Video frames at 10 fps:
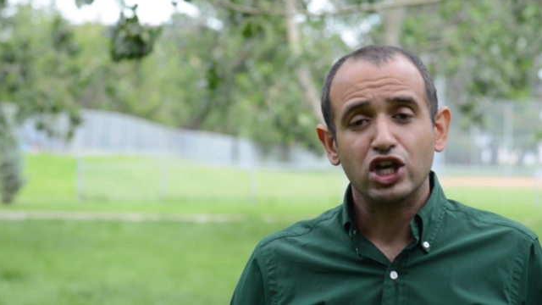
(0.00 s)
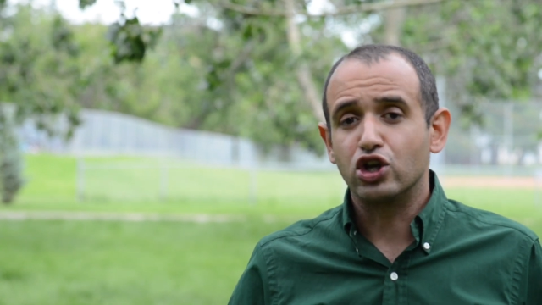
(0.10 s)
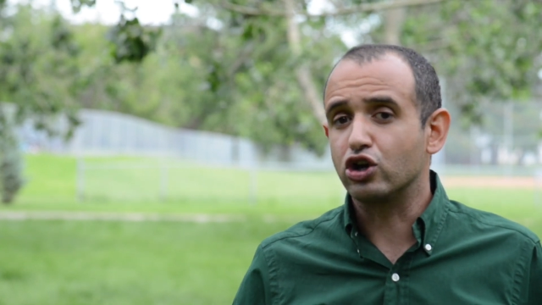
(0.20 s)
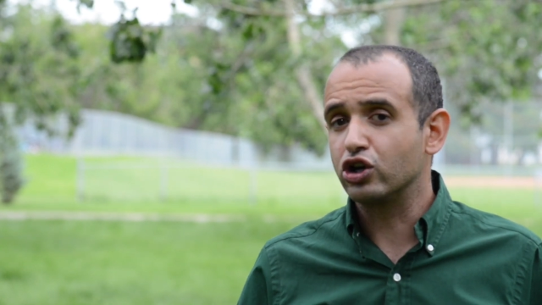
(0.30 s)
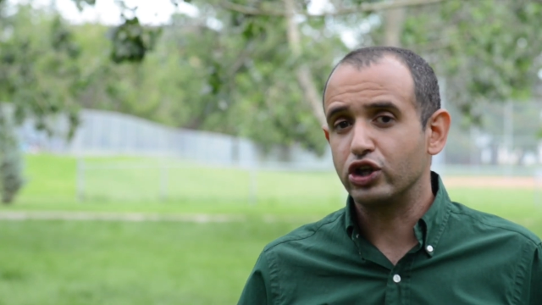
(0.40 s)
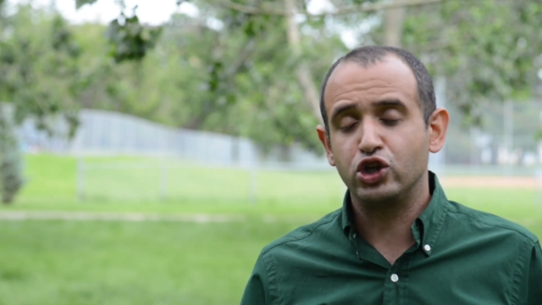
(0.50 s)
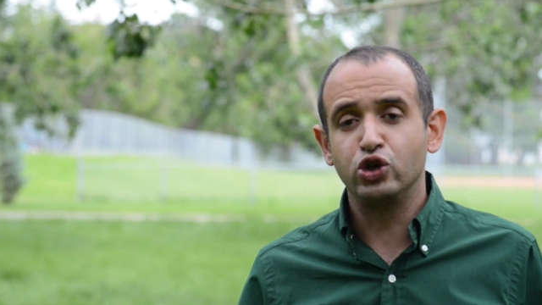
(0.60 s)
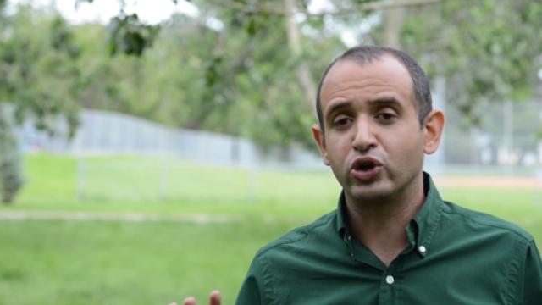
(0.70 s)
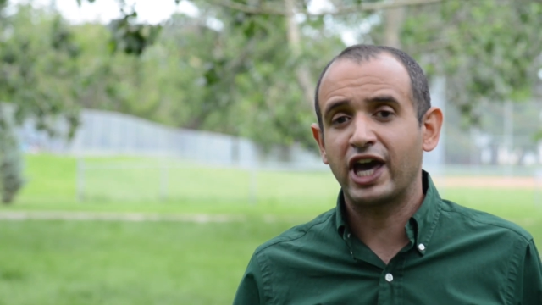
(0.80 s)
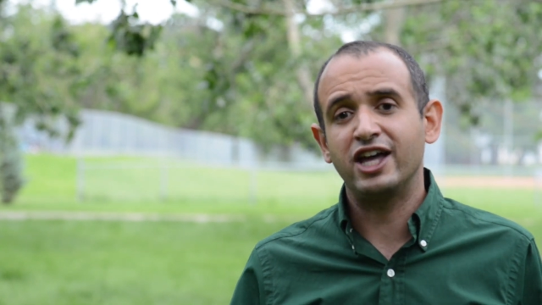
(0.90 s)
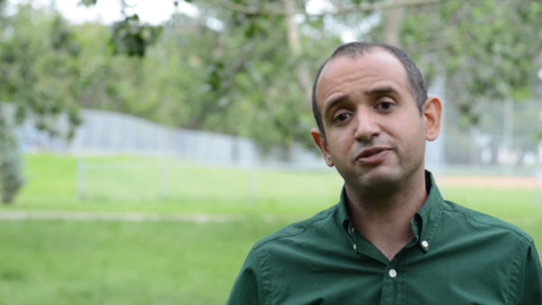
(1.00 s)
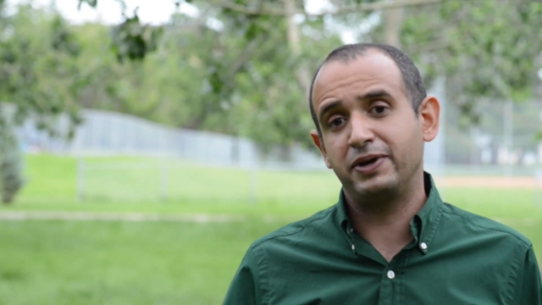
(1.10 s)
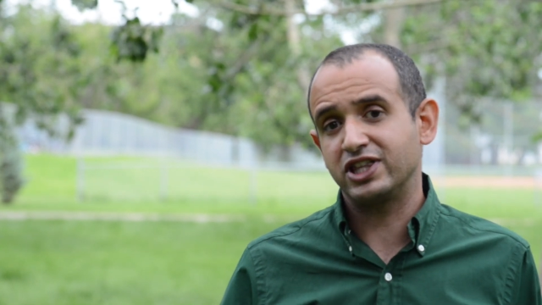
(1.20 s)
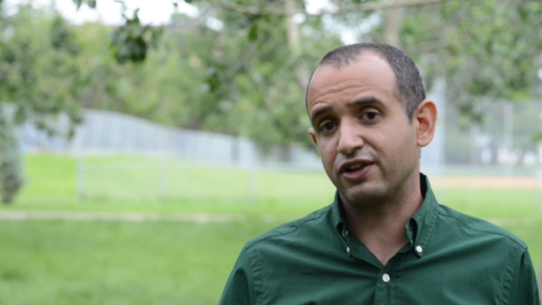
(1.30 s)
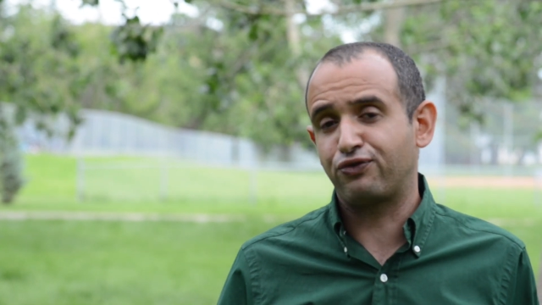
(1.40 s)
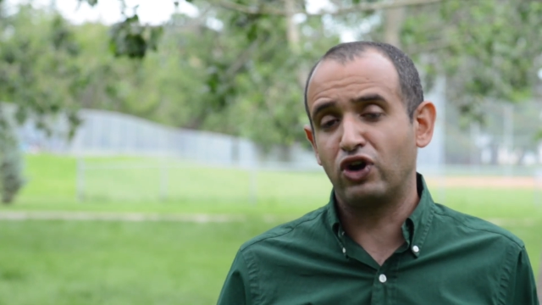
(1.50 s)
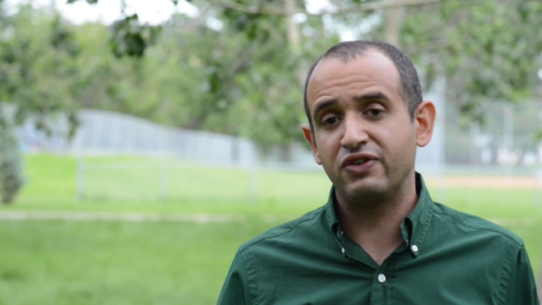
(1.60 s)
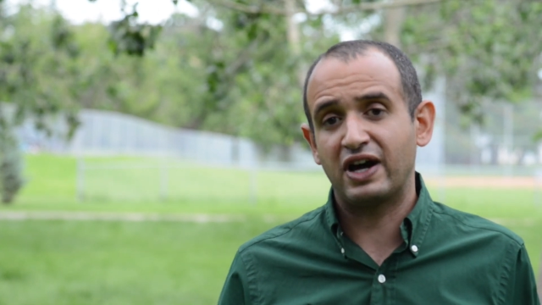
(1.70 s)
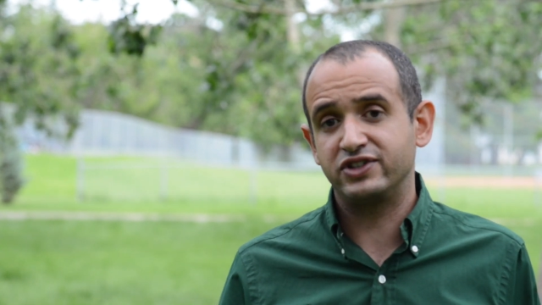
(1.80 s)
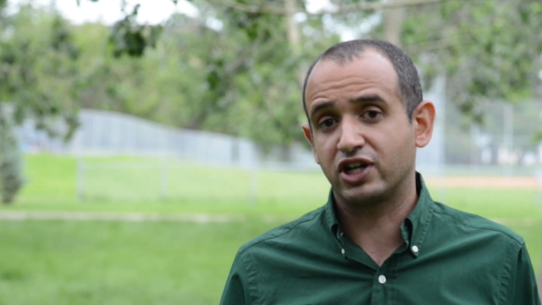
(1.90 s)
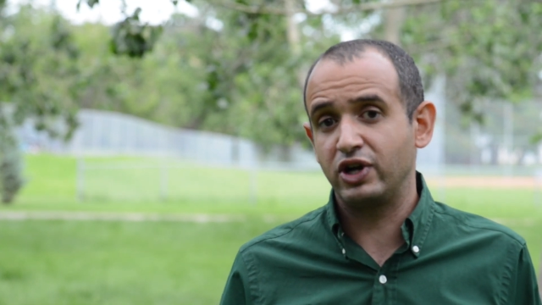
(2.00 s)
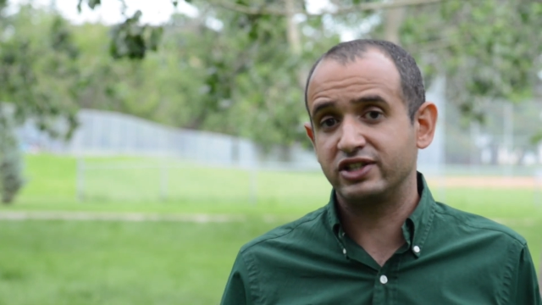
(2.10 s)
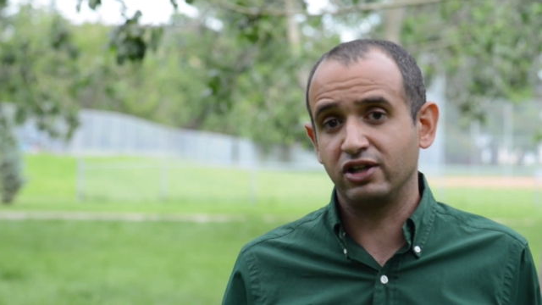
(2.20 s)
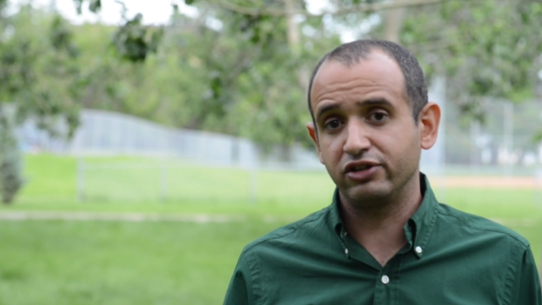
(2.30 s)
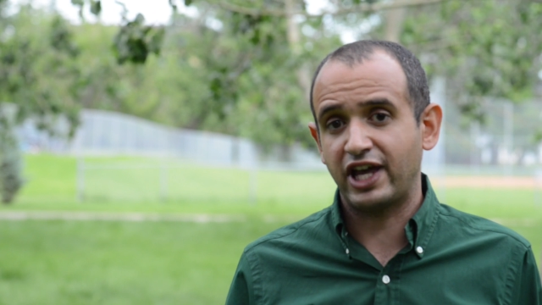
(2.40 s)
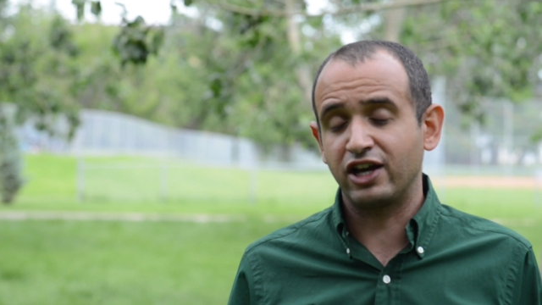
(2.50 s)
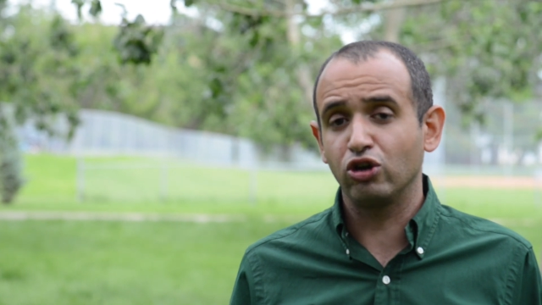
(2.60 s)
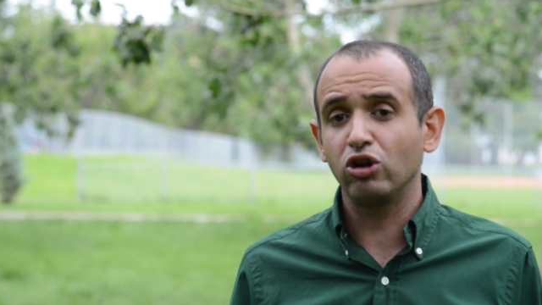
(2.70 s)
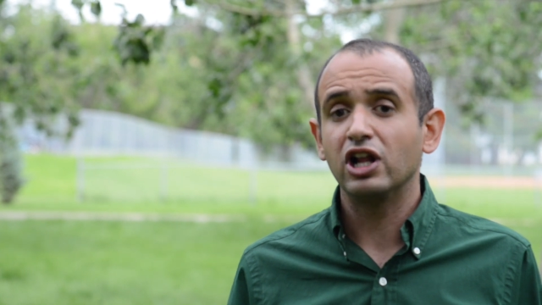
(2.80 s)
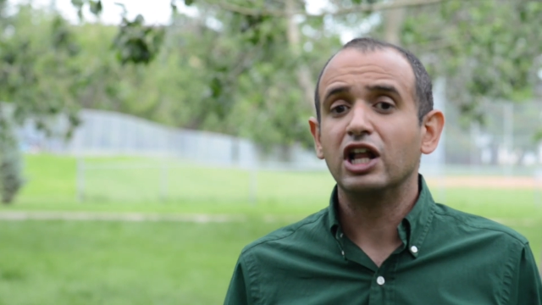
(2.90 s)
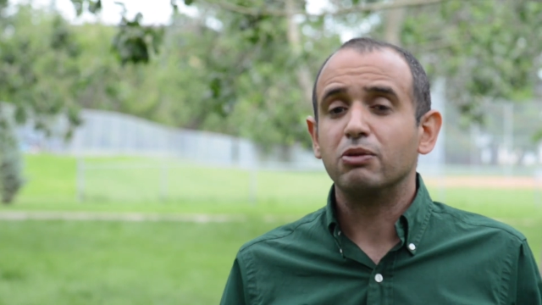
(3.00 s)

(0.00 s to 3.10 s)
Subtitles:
you can't pick that 45-degree tilt angle